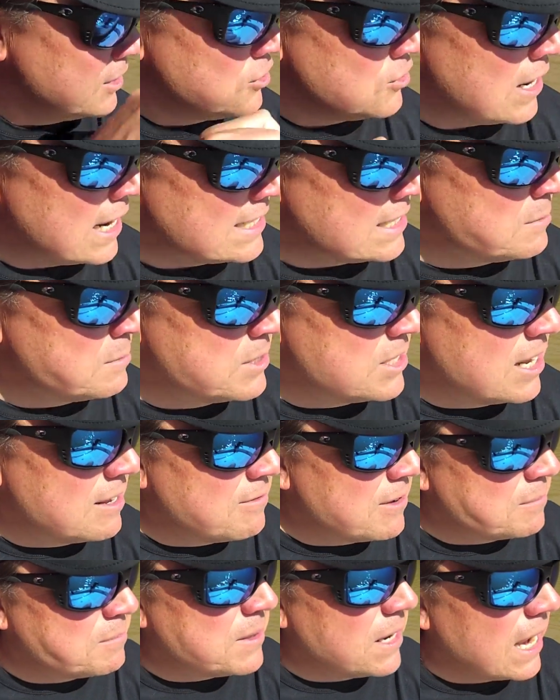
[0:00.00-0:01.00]
Tried some
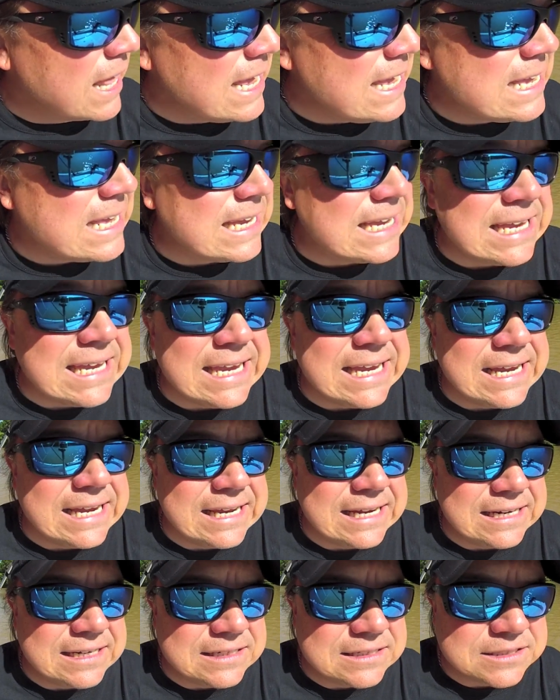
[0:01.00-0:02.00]
stuff up the lake
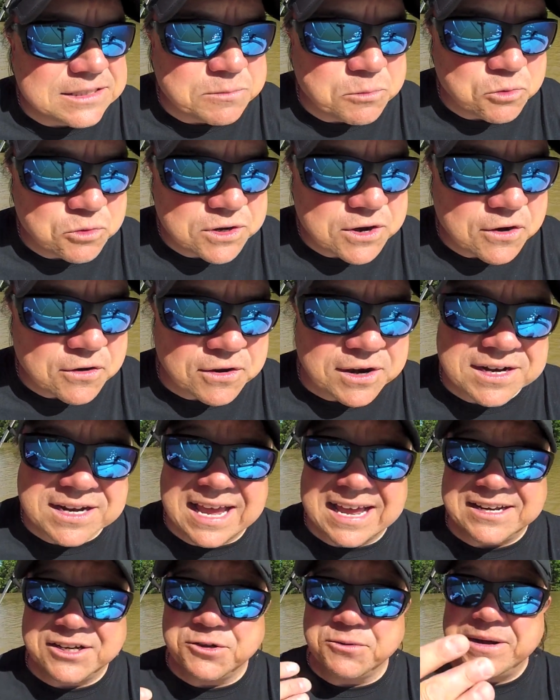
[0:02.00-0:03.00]
and some more current.
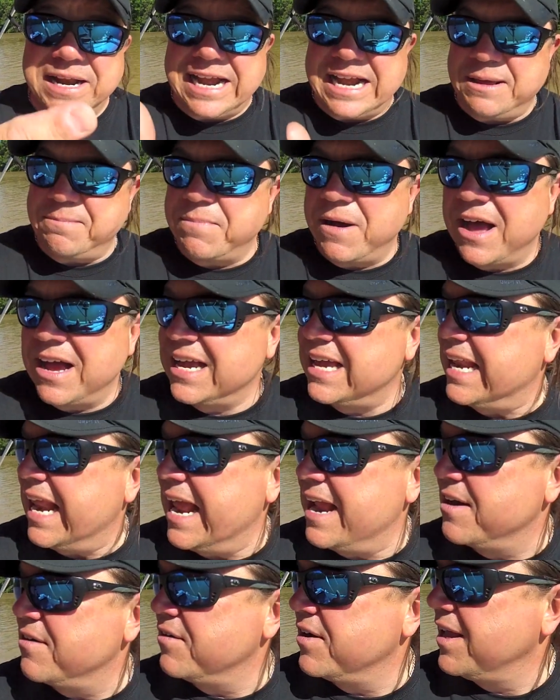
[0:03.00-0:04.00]
Got to an eddy pocket,
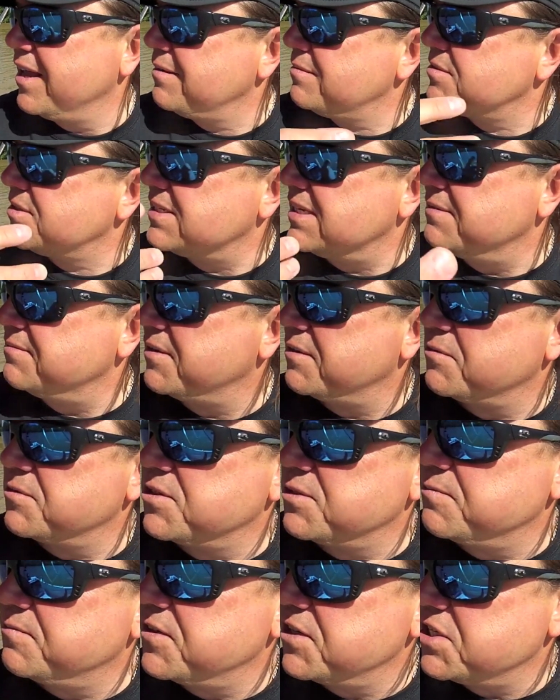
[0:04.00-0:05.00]
anchored up, see if there was
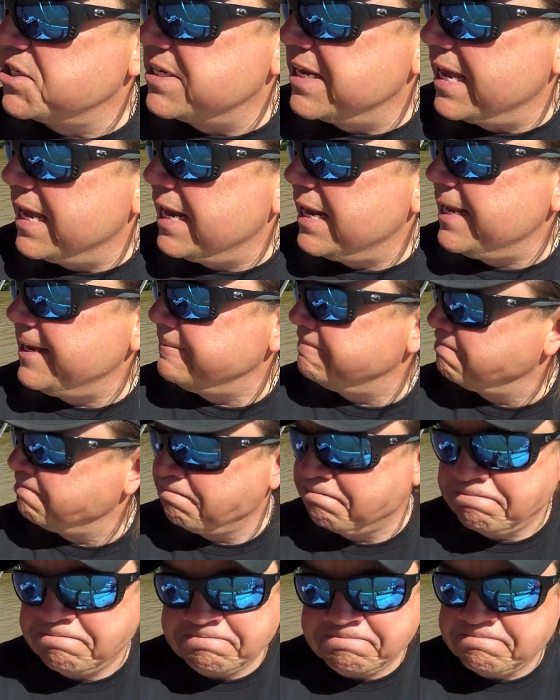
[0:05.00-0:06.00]
some fish in the eddy.
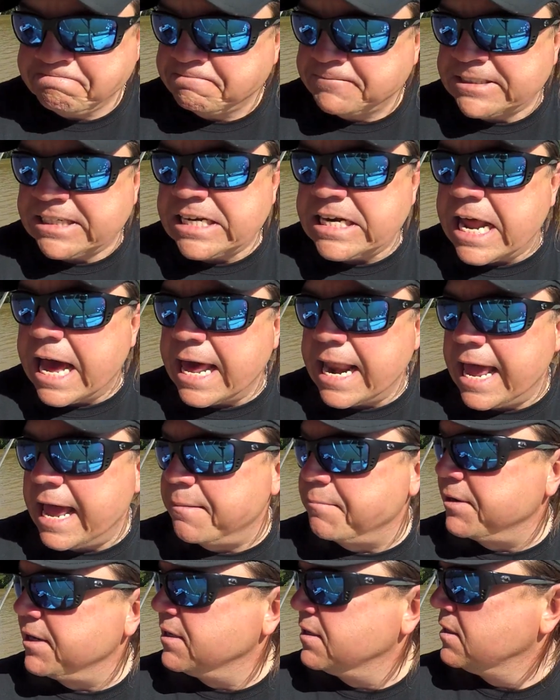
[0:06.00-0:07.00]
Not
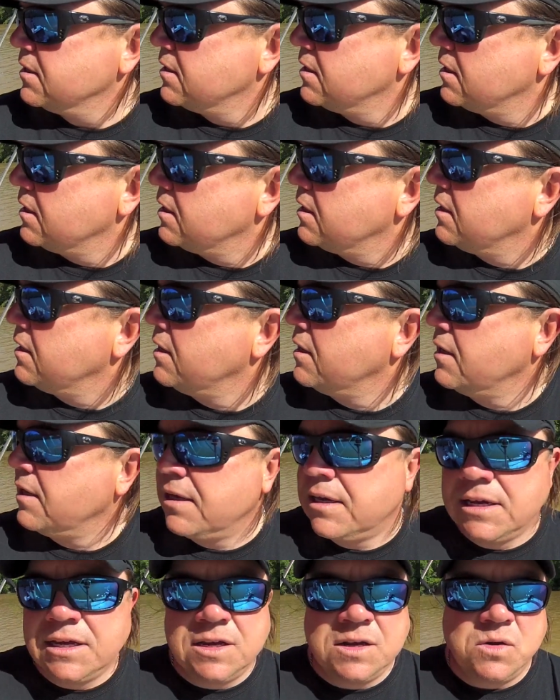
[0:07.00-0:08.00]
happening.
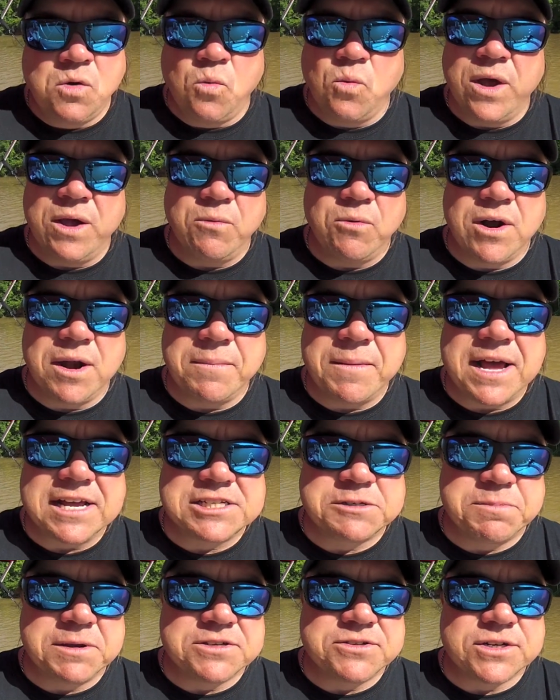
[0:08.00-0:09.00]
Went where I'm not
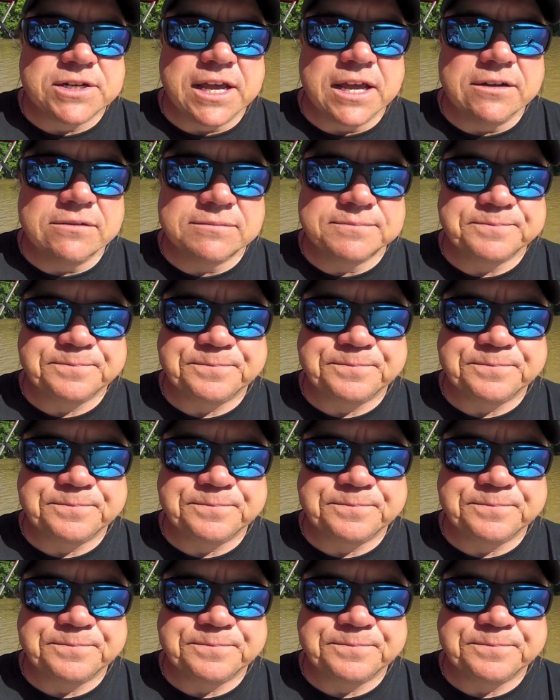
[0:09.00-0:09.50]
supposed to go.